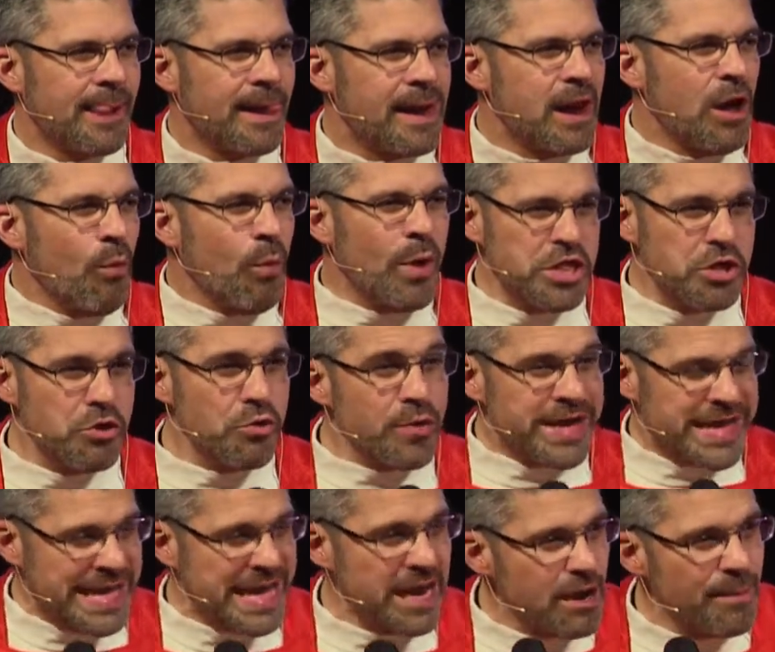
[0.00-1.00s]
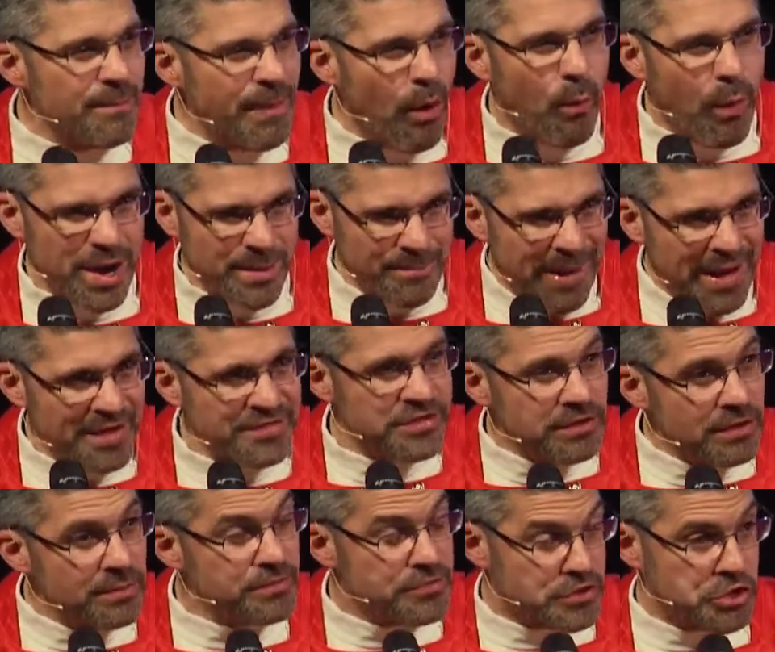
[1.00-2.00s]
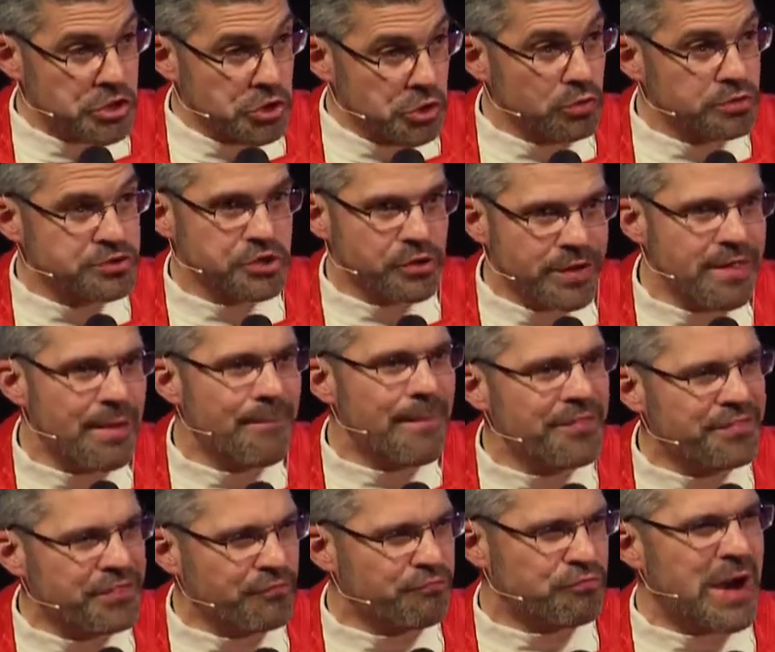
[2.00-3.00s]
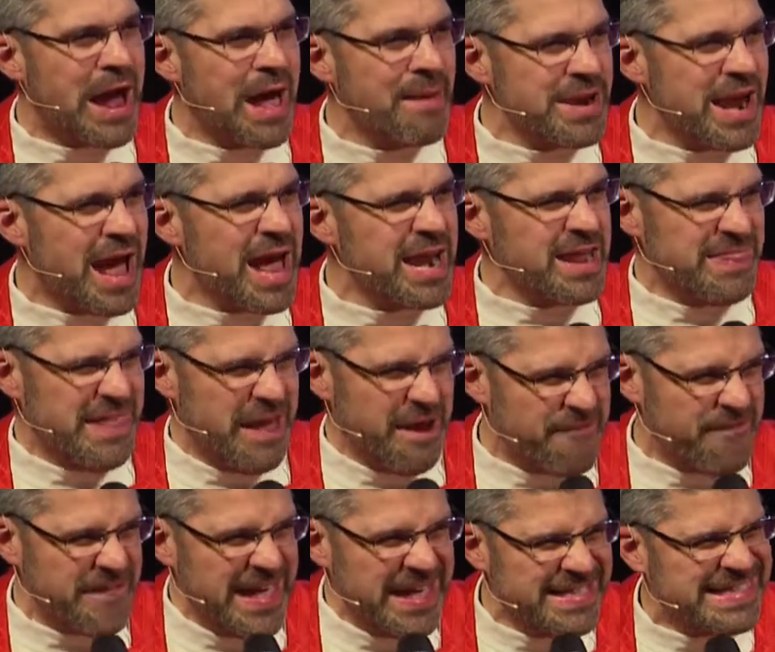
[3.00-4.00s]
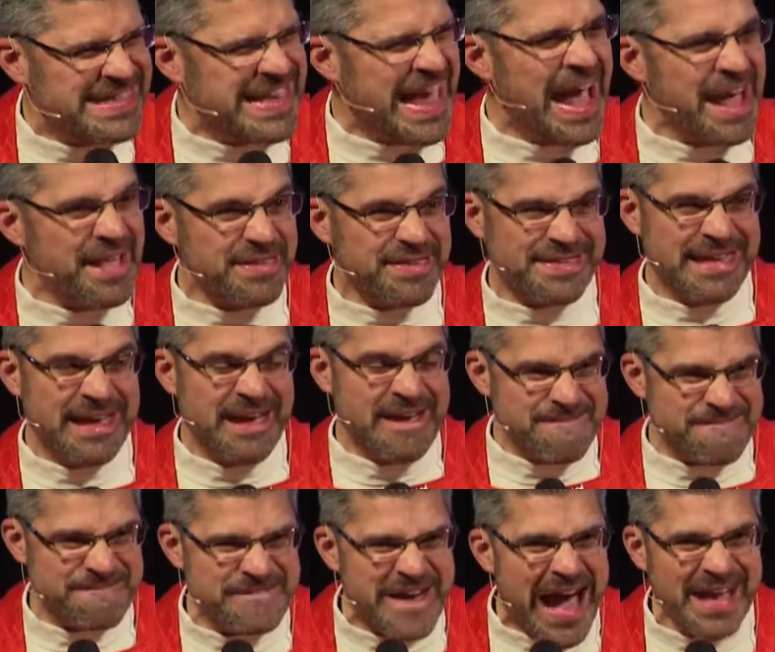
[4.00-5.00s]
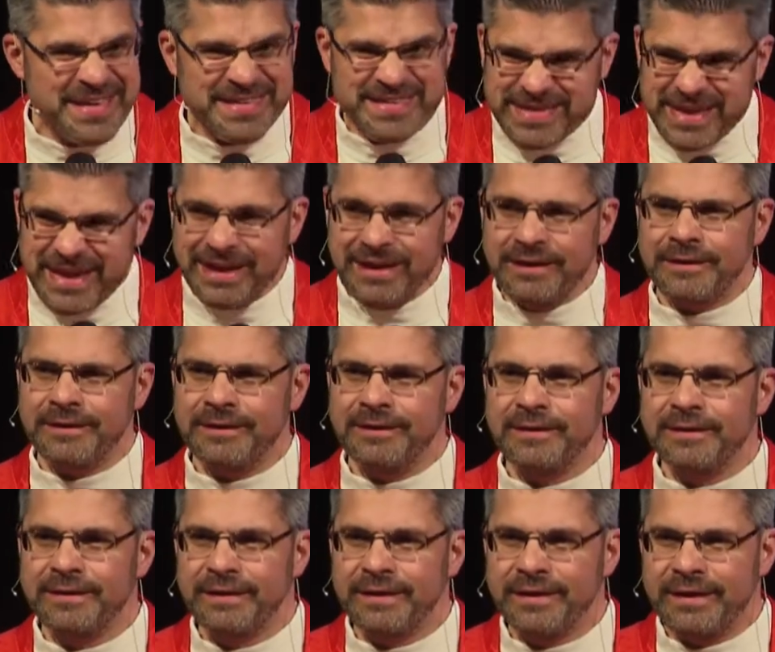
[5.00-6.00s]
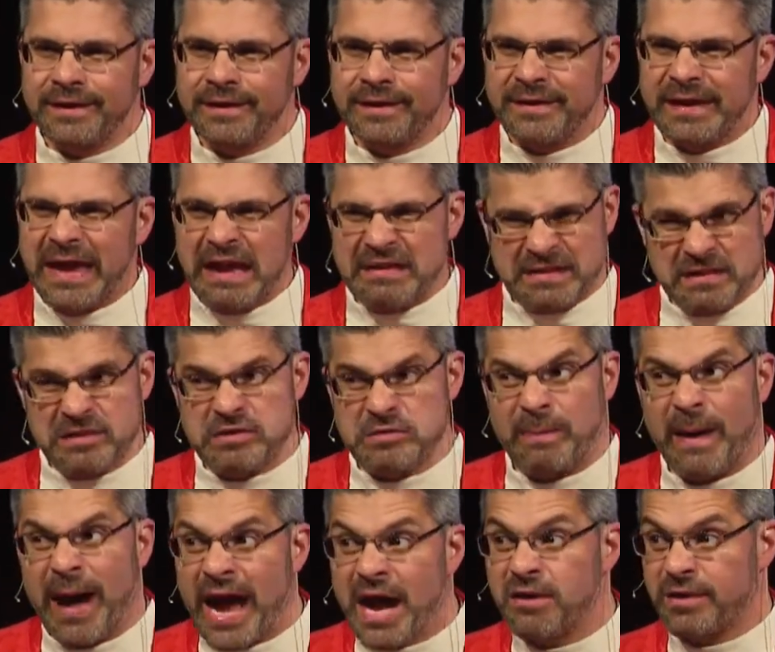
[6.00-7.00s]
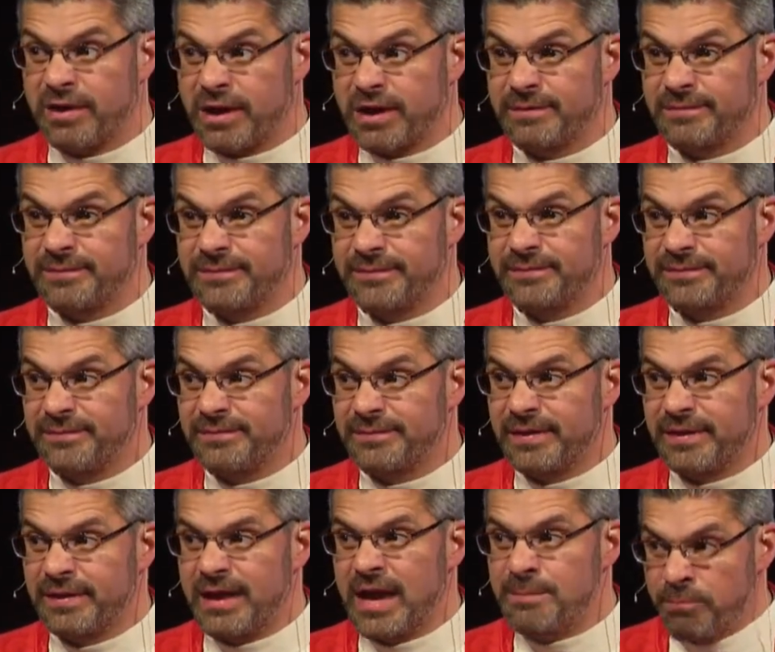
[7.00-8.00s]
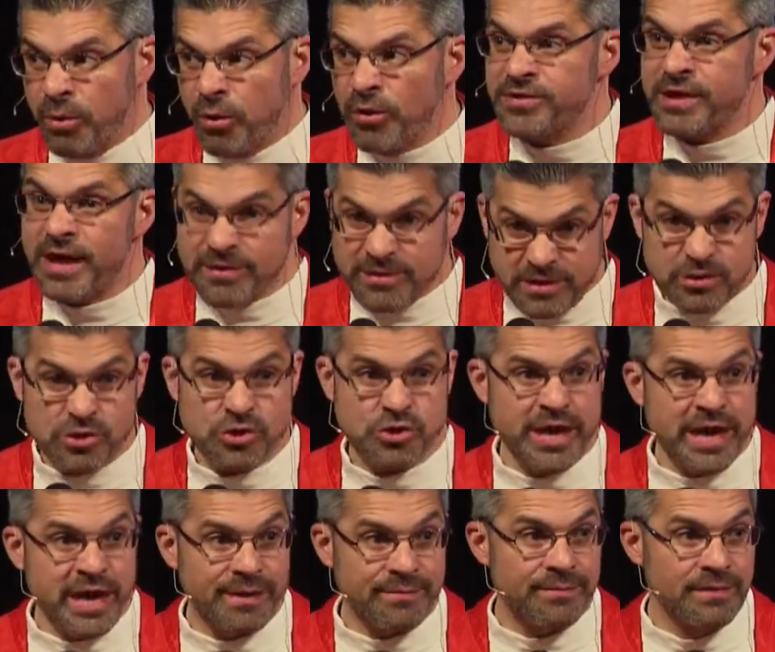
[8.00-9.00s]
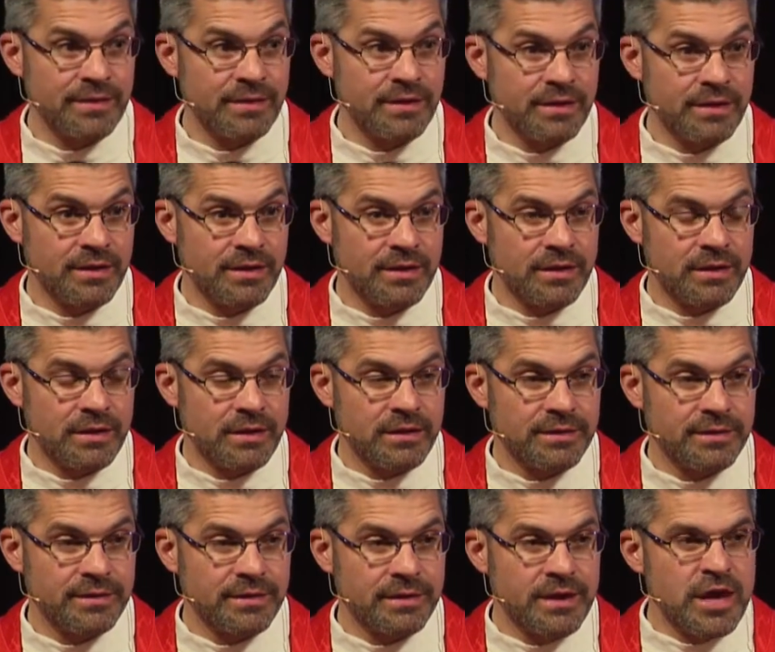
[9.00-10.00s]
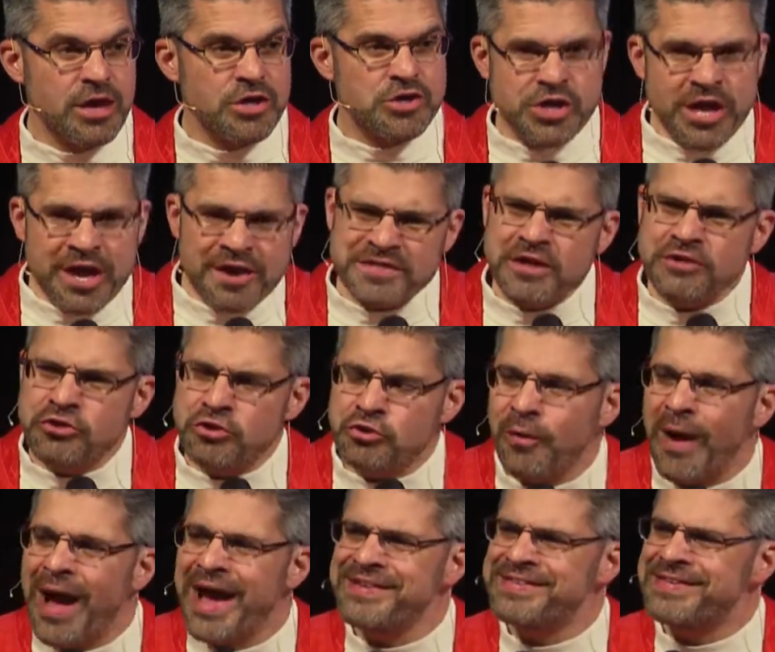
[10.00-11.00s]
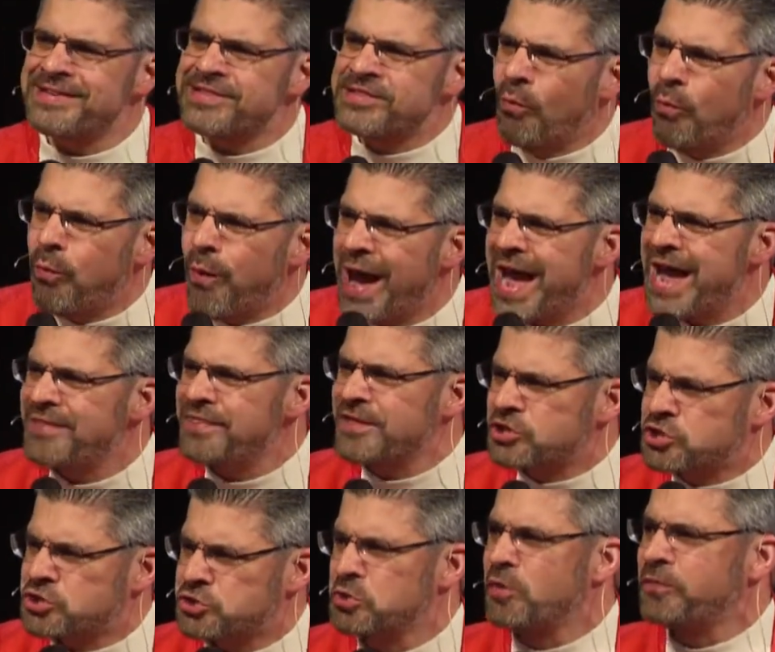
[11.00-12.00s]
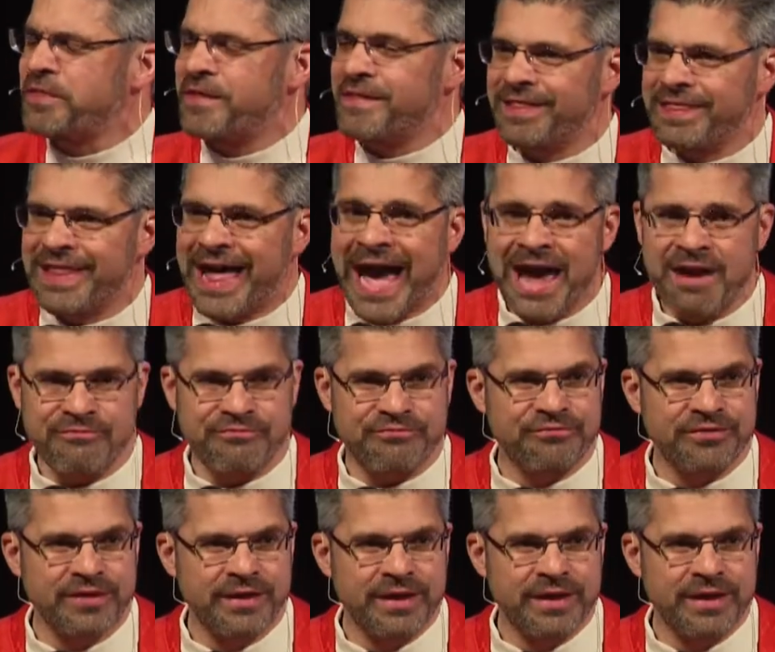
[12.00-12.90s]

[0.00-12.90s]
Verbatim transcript: When you hear about what Muslims do during the month of Ramadan and their intense fasting, it's inspiring. It puts us to shame. Jesus Christ is the way, the truth, and the life.